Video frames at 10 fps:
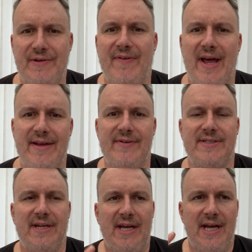
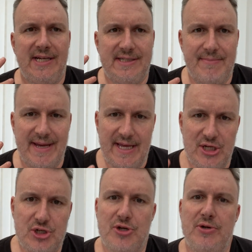flavours to make it too.